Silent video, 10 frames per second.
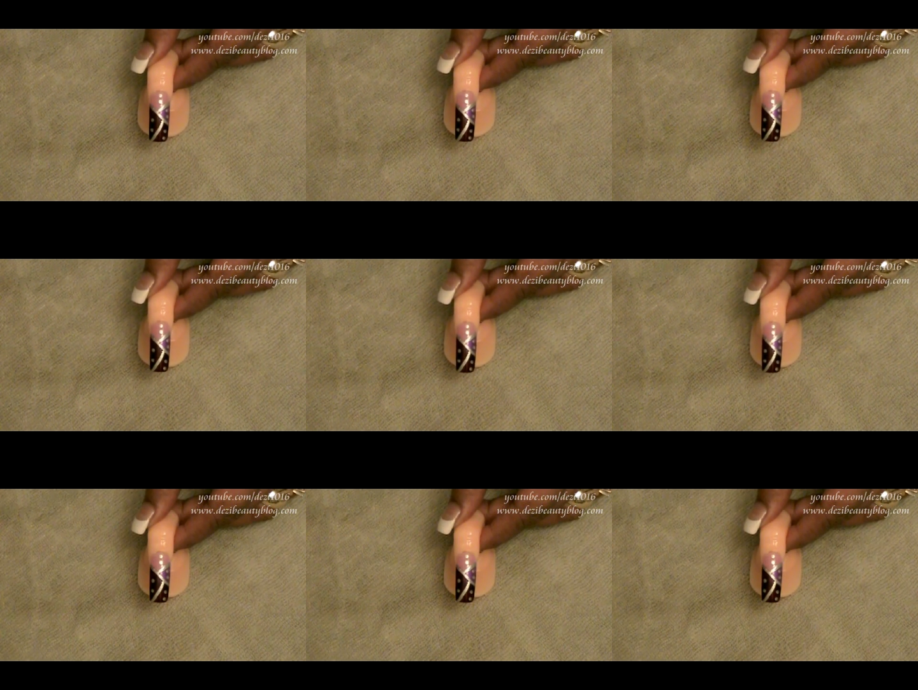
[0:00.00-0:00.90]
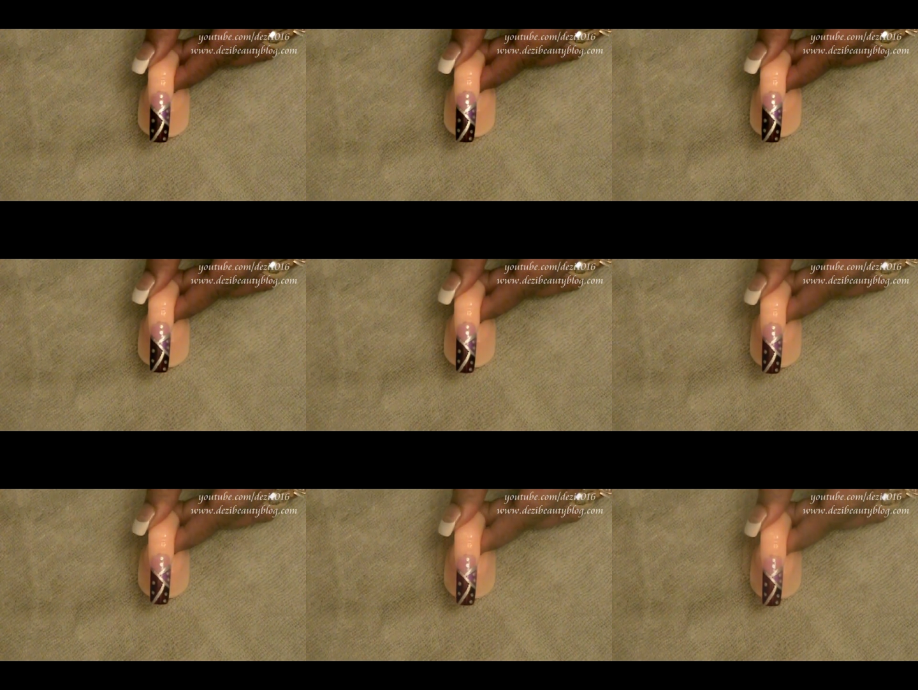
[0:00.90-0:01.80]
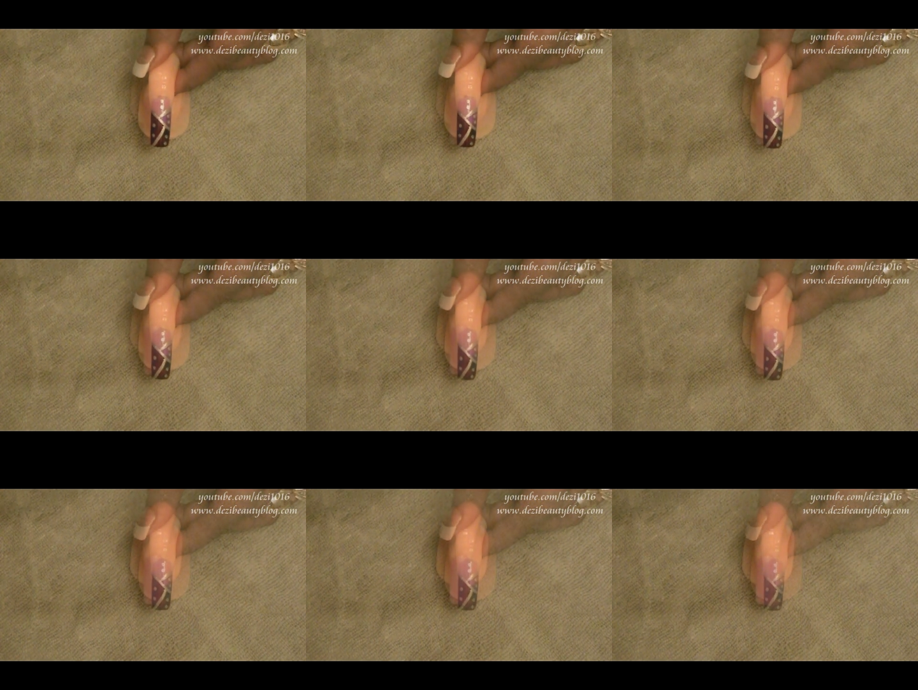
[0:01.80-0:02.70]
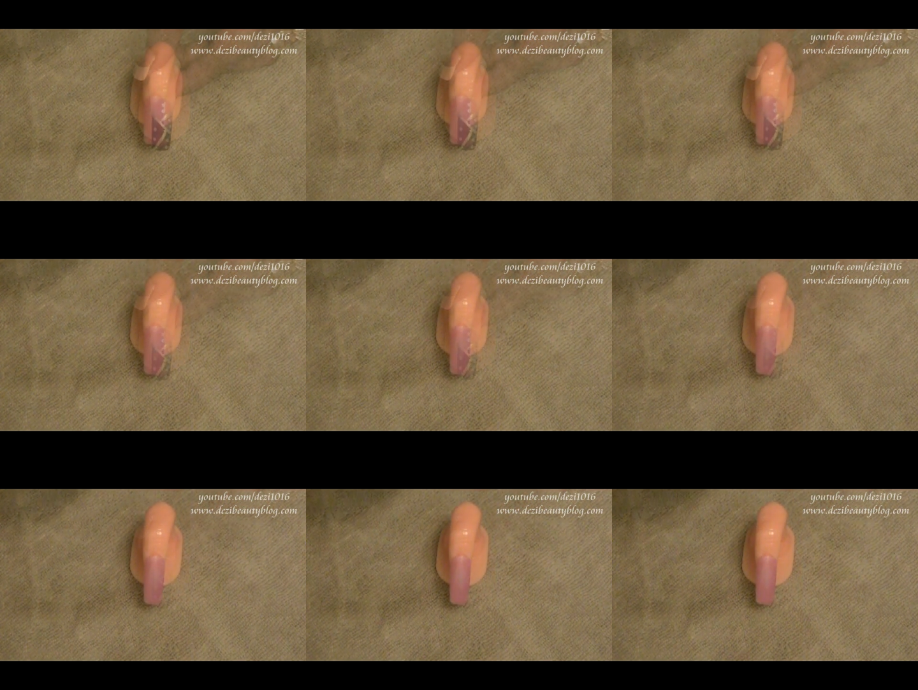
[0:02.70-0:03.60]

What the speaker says: [unreadable: no face in view]